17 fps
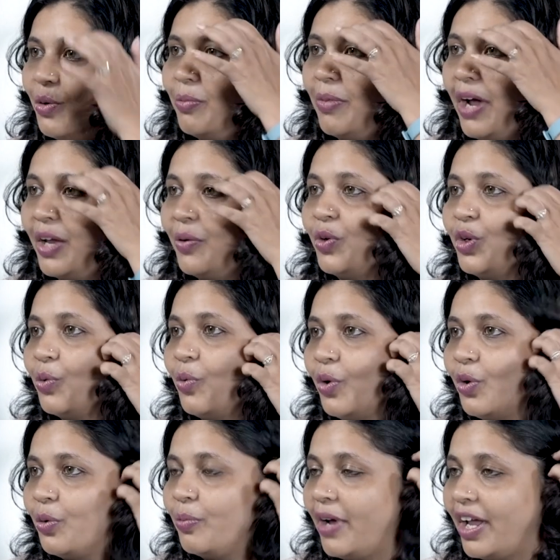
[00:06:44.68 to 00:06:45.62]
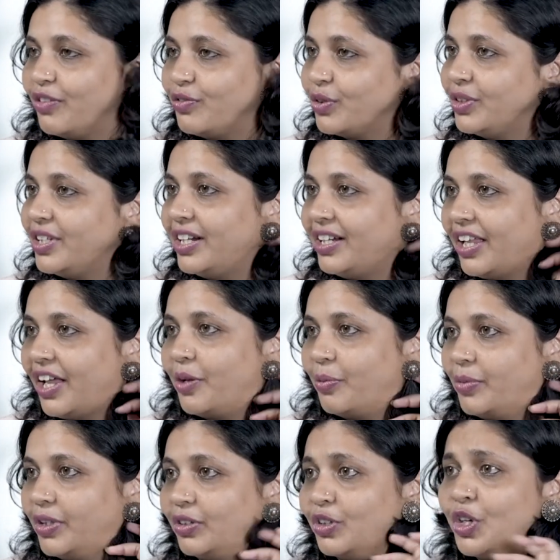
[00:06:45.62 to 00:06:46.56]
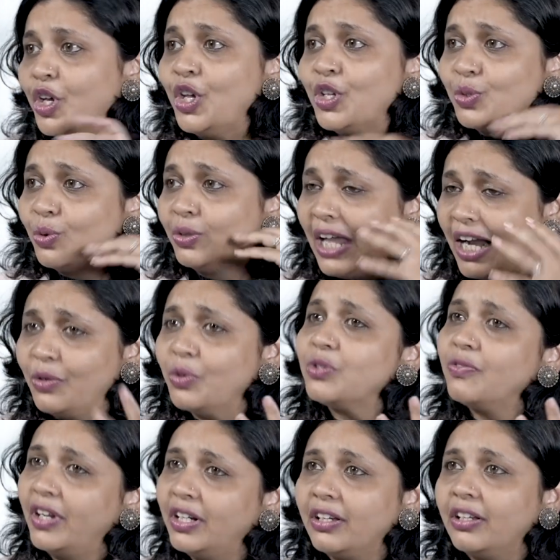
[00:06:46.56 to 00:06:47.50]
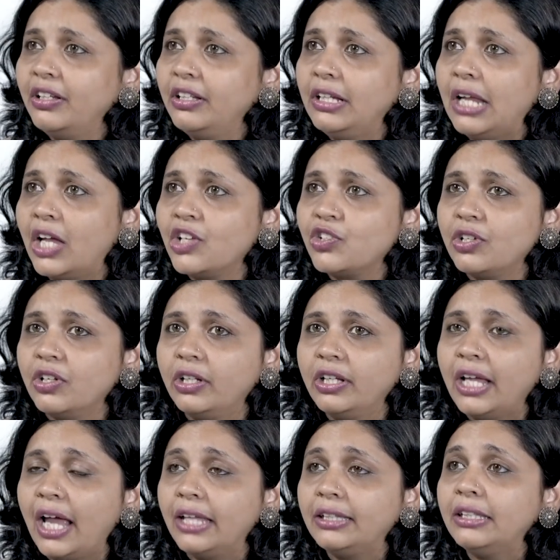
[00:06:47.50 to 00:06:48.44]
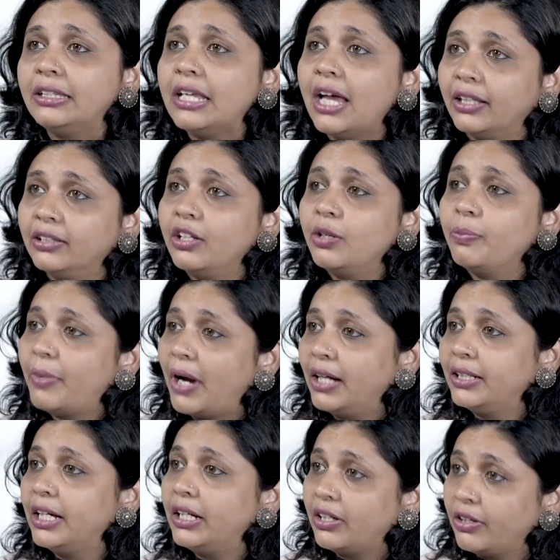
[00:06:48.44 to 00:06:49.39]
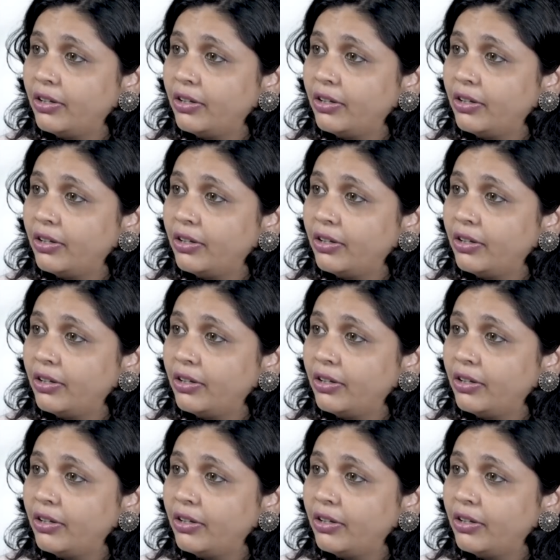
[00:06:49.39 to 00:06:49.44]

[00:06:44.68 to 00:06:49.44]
buy what you want to buy for the entire month. So that was one really large learning. I think the other part that